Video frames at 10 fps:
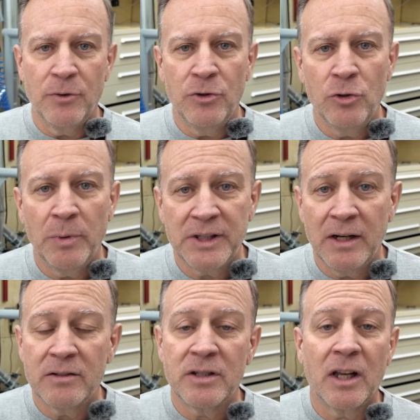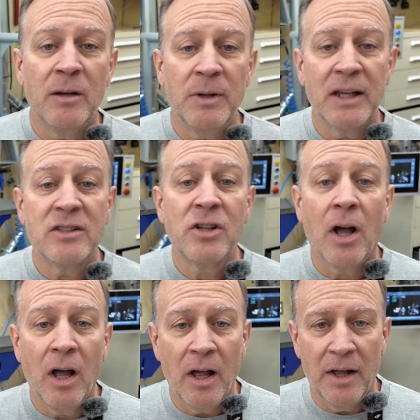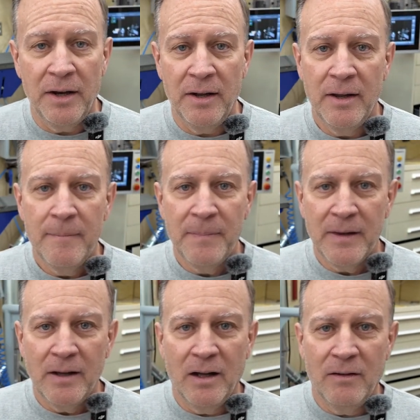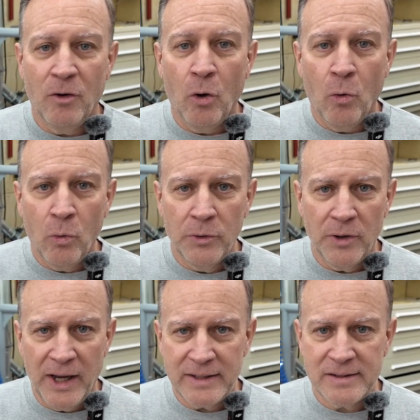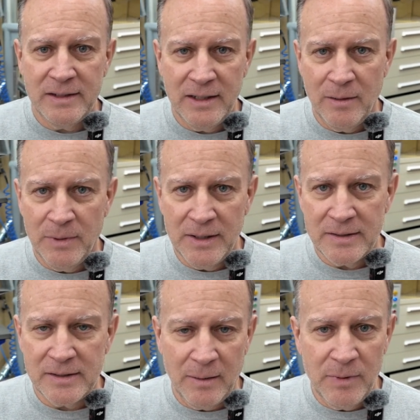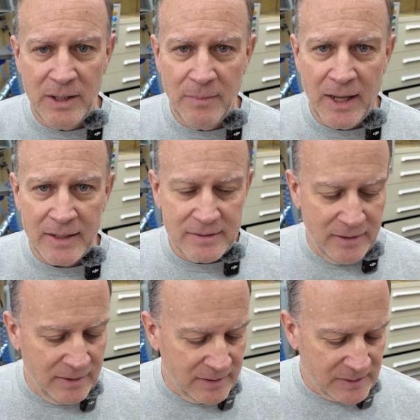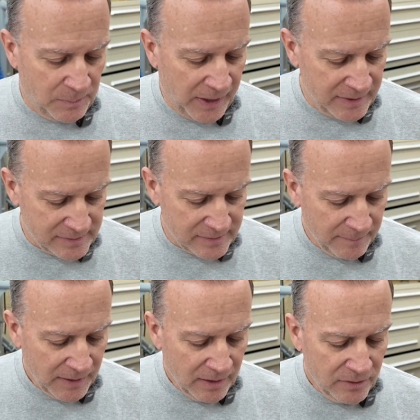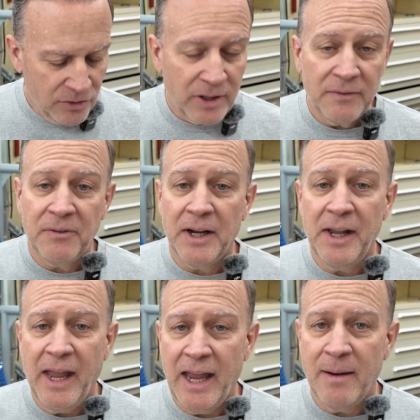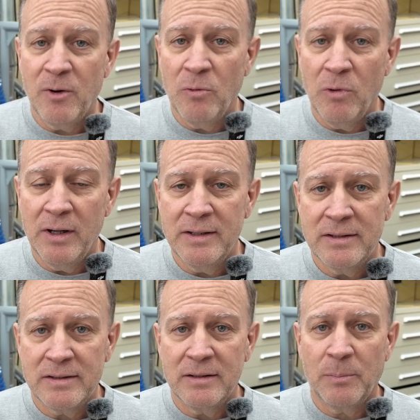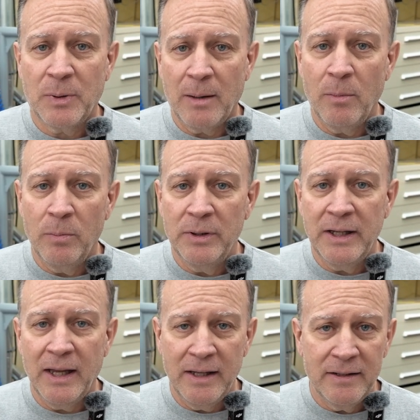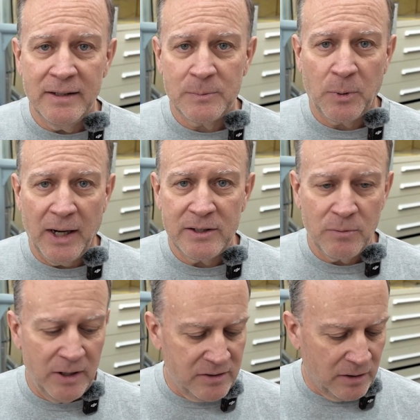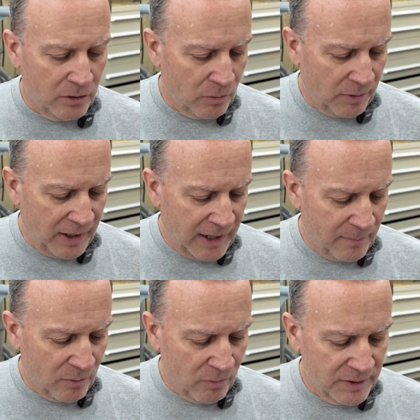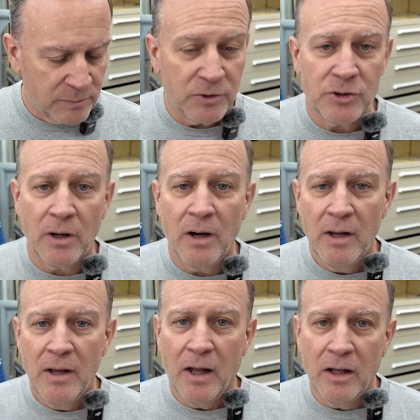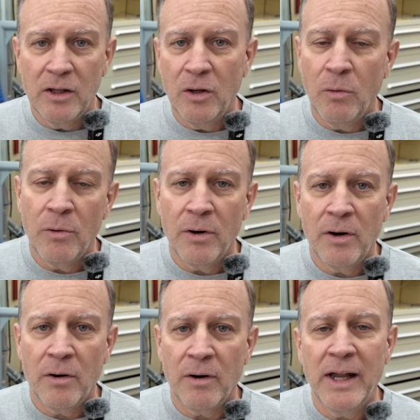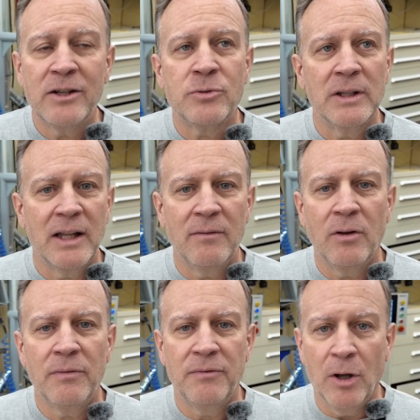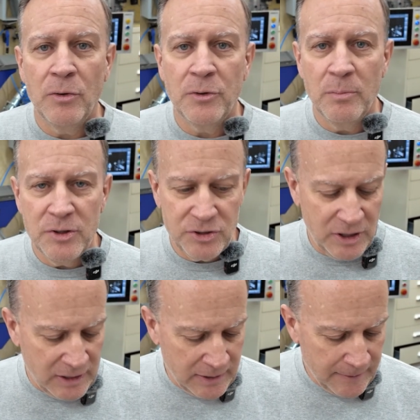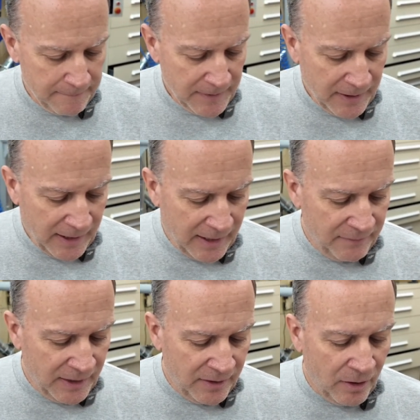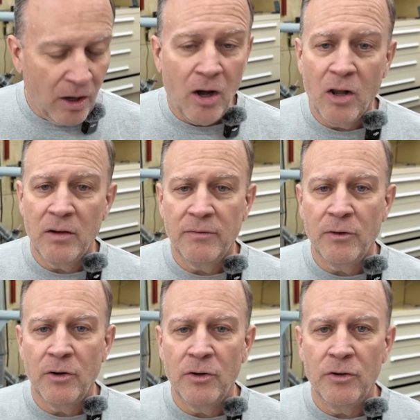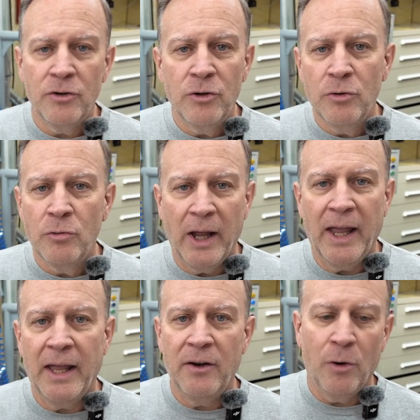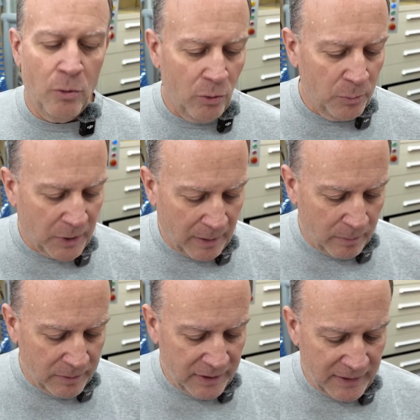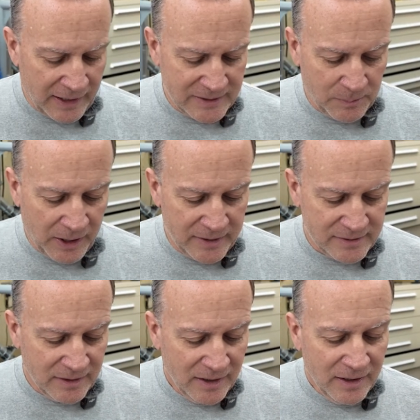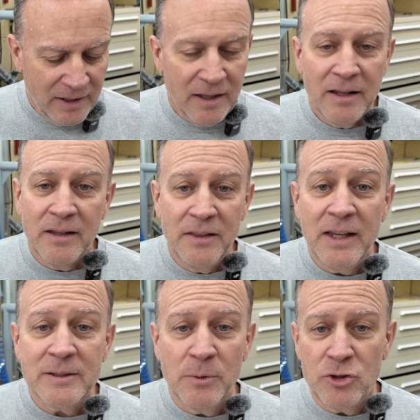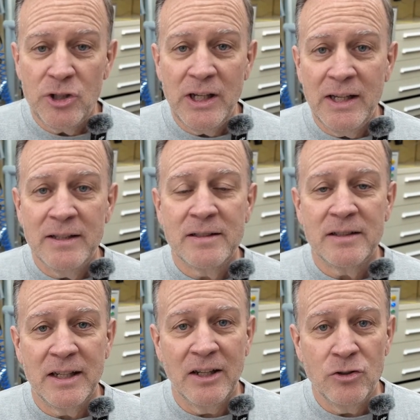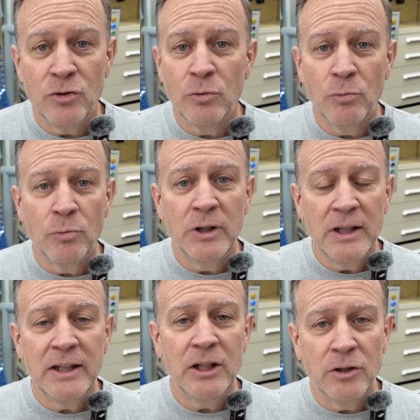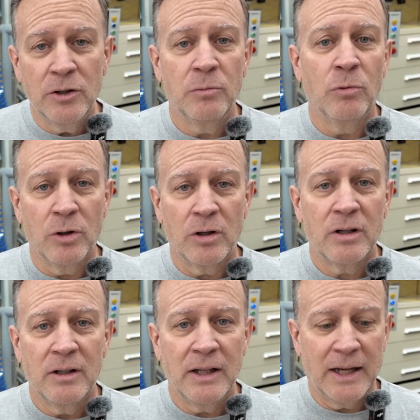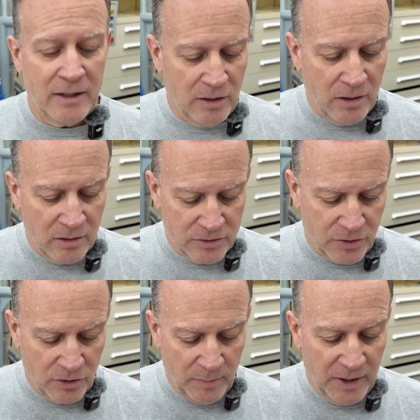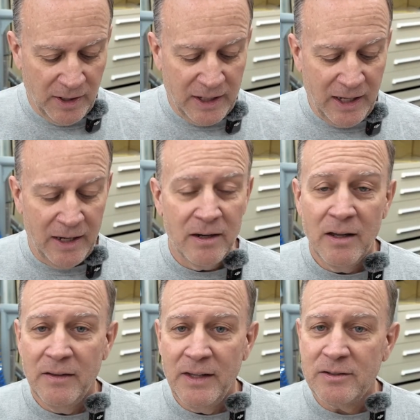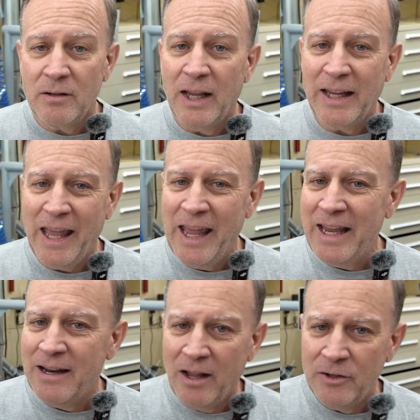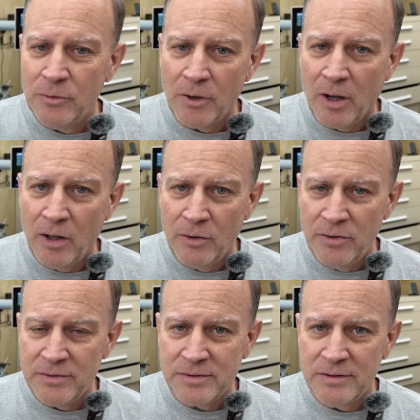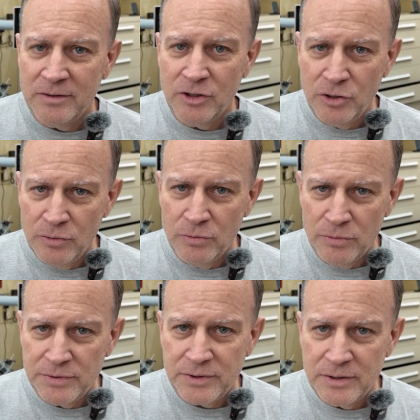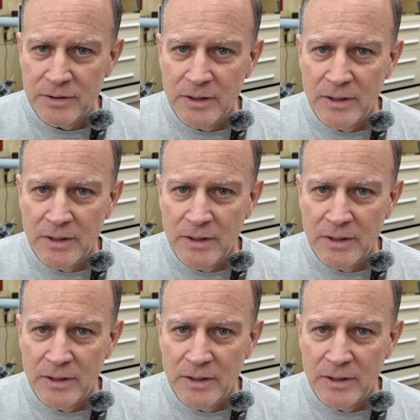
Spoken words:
for new, but then there's going to be a ton of older SCM and Minimax in this space. You're going to find Hammer ones probably in this price range, the lower Hammer ones, which are a lower or entry-level Felder machine. And then Oliver, new and old, probably in that space. These machines can do really good work, like long-term. And again, these are like $800 used